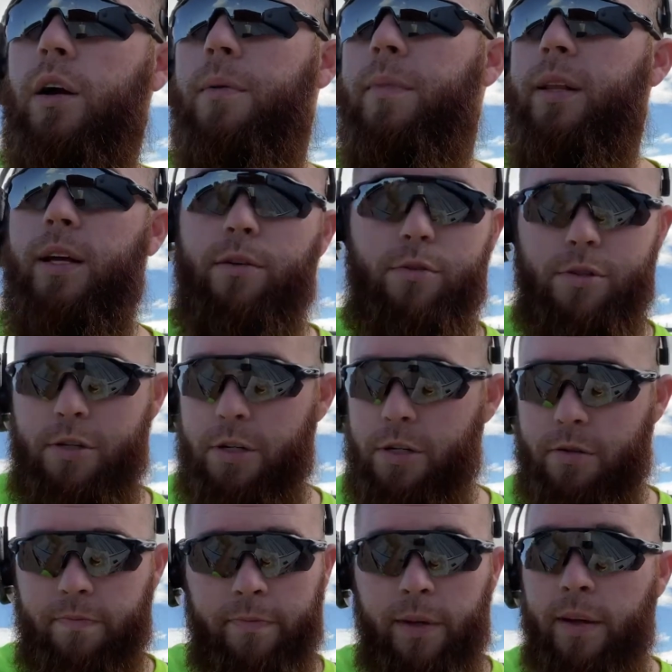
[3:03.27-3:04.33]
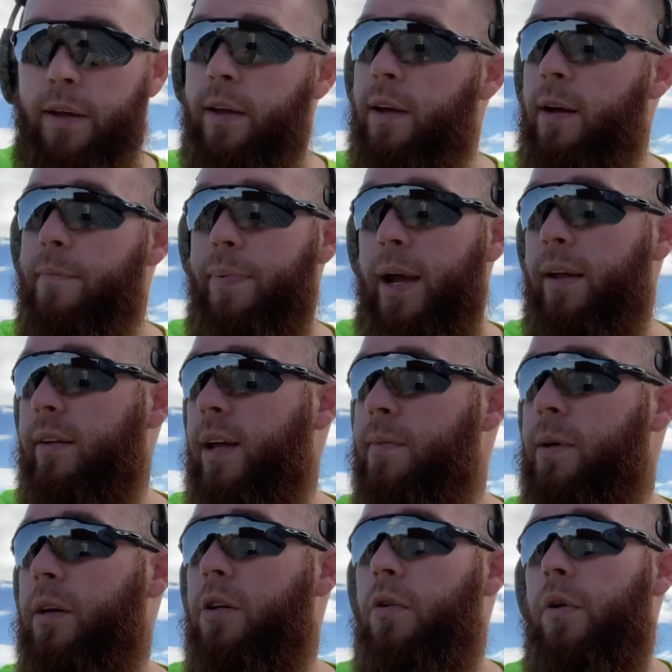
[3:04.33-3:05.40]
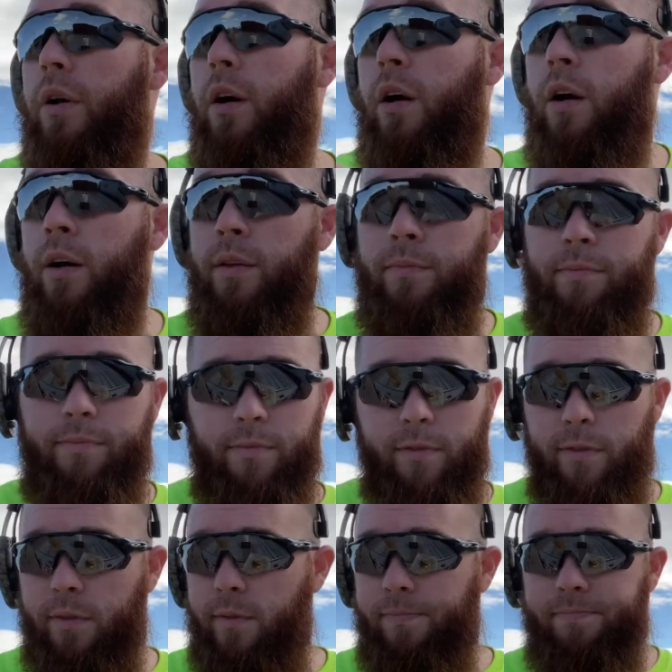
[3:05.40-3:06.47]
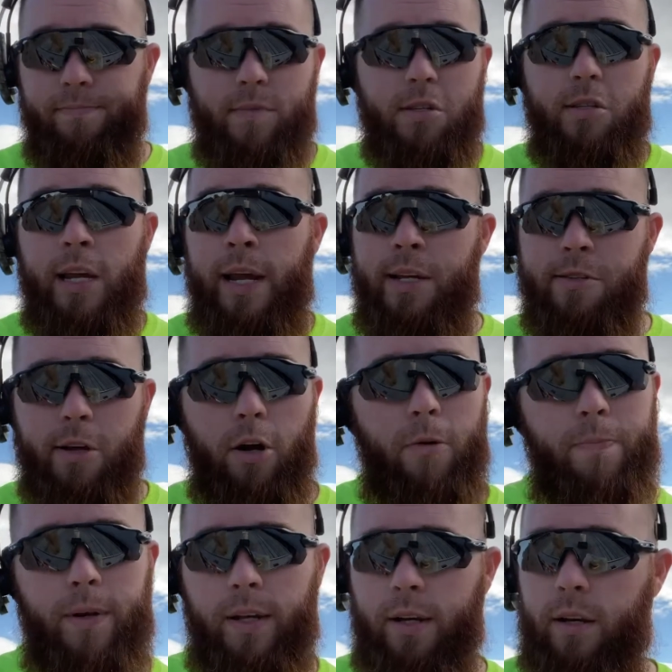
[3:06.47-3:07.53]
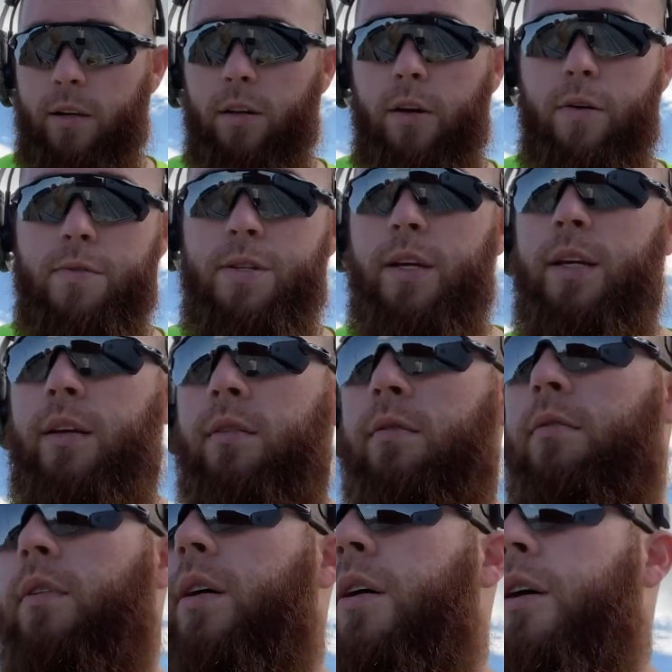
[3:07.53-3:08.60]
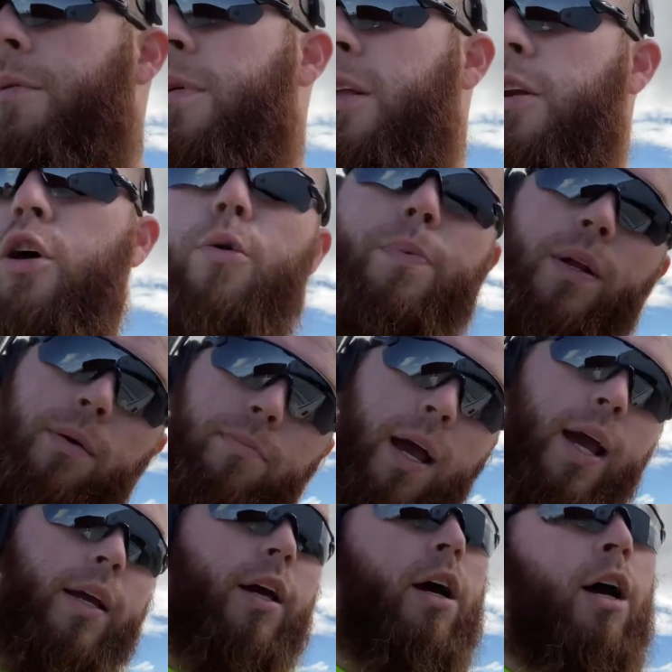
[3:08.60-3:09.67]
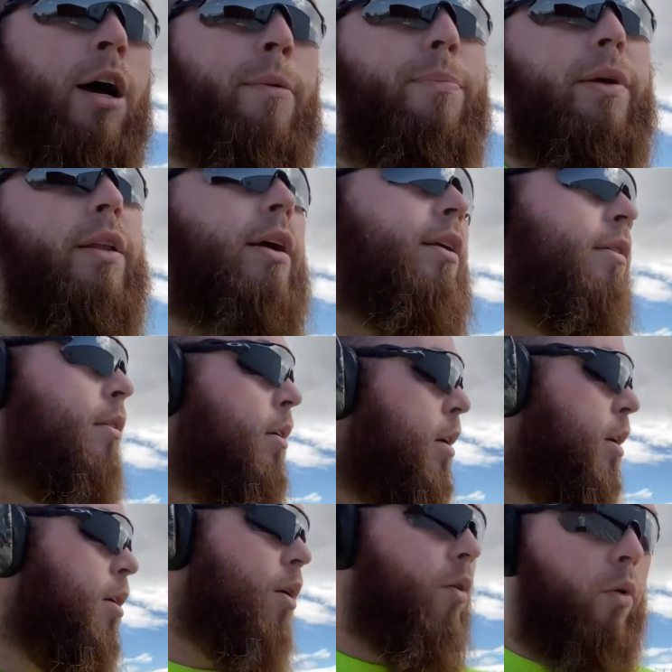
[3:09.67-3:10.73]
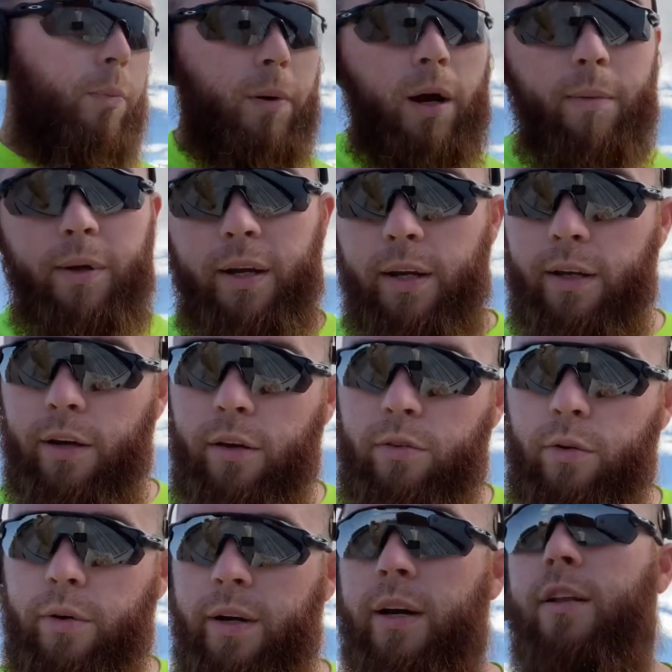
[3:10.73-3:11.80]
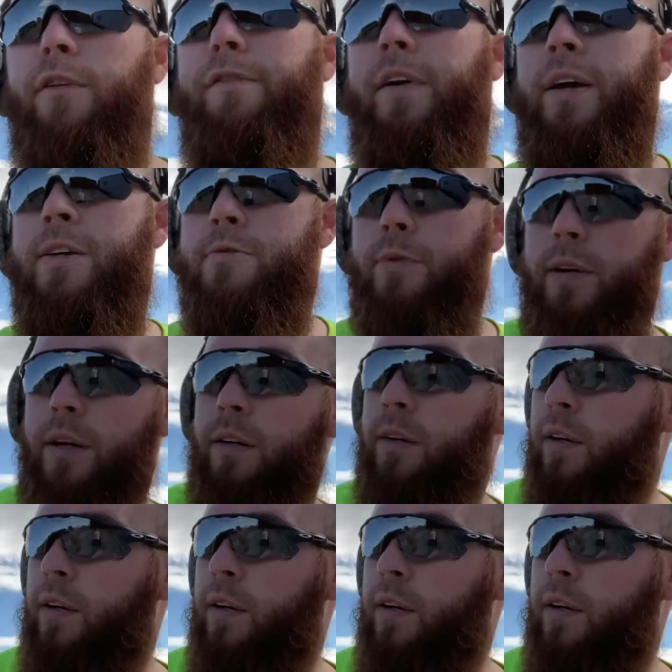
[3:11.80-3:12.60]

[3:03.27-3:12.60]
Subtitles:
And that was just pandemic going on, states opening and closing, and then opening back up. And then we're probably going to go through another phase where